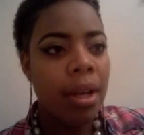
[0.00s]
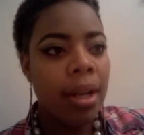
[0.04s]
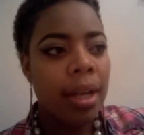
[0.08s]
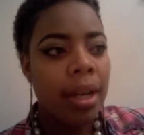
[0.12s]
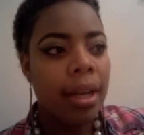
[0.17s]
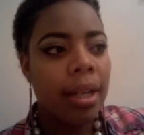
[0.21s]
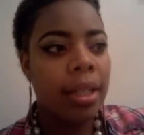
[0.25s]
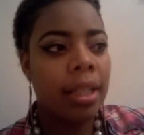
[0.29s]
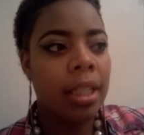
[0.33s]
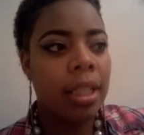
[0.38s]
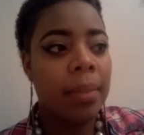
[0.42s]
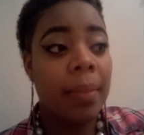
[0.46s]

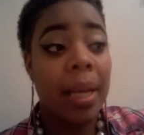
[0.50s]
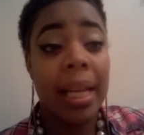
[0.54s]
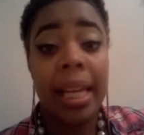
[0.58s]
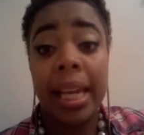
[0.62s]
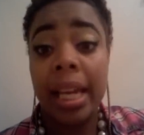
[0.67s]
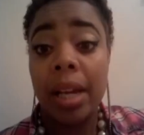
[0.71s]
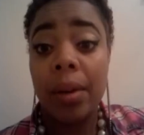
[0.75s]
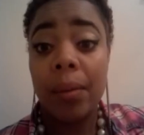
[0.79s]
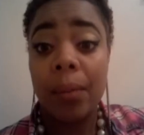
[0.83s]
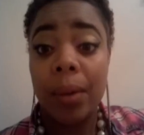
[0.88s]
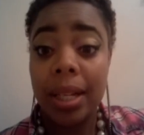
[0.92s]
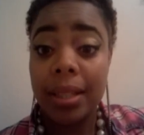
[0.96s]
Um, I can't
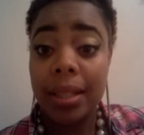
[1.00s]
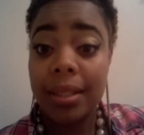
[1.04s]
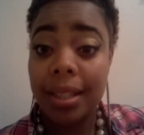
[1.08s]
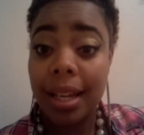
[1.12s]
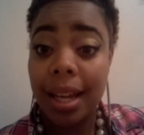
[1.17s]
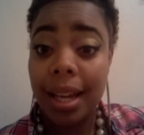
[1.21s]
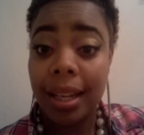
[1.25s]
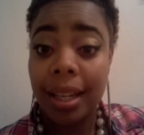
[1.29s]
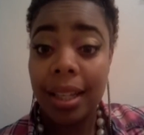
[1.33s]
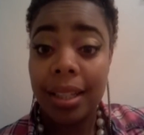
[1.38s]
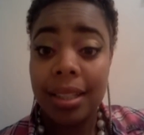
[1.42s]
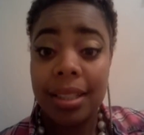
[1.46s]
wait till I
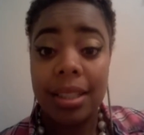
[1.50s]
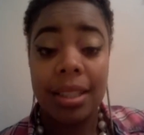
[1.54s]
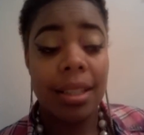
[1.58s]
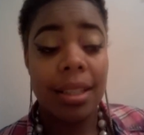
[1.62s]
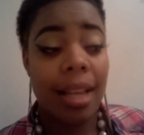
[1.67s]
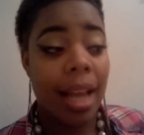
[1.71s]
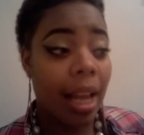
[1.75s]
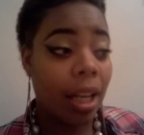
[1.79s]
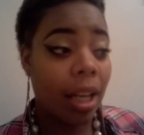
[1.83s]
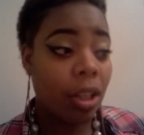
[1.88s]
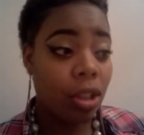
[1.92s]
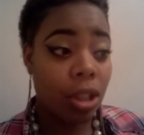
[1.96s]
get to
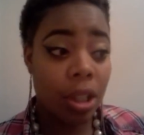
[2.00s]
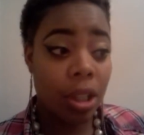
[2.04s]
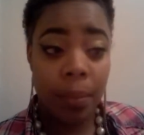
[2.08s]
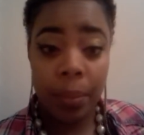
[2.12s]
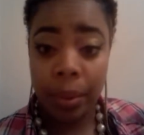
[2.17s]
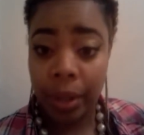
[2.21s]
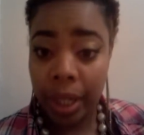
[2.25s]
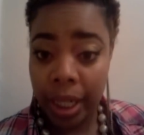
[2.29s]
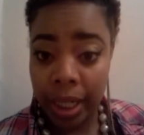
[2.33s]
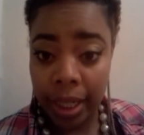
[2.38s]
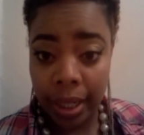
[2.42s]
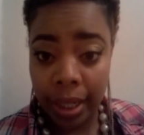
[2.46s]
actually
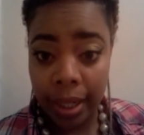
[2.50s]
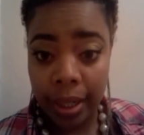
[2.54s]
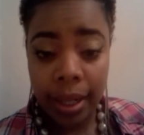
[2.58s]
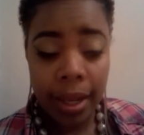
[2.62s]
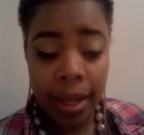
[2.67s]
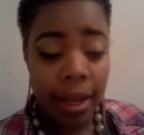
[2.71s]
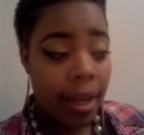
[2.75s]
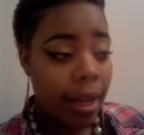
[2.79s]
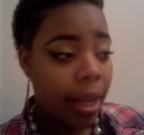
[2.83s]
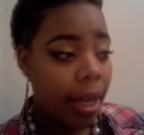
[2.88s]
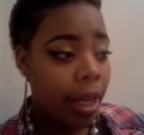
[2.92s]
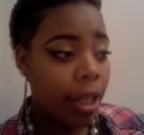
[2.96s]
braid it
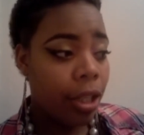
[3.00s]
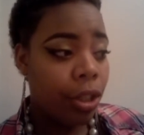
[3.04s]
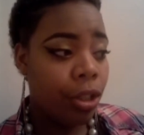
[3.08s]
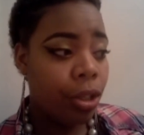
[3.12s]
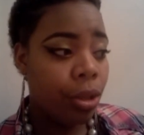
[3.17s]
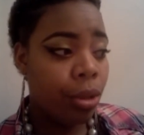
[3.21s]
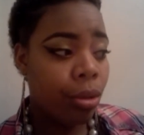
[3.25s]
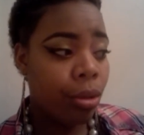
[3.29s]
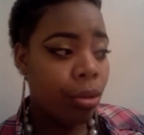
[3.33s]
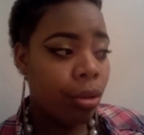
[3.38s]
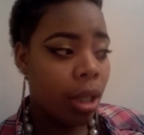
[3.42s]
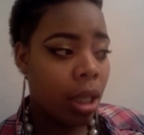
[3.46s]
and
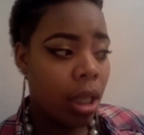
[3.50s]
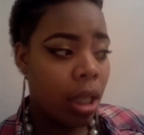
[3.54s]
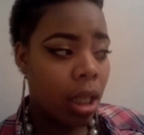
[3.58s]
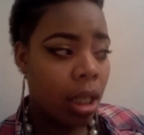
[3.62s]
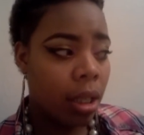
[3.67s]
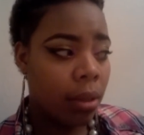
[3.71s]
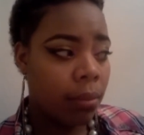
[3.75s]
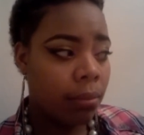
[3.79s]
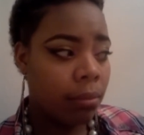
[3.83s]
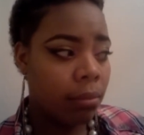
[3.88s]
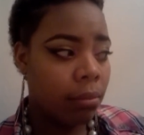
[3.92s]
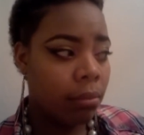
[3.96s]
do
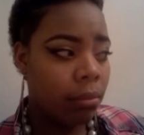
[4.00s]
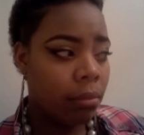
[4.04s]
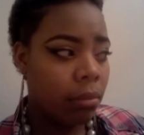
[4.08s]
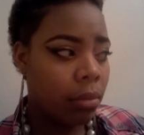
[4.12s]
um,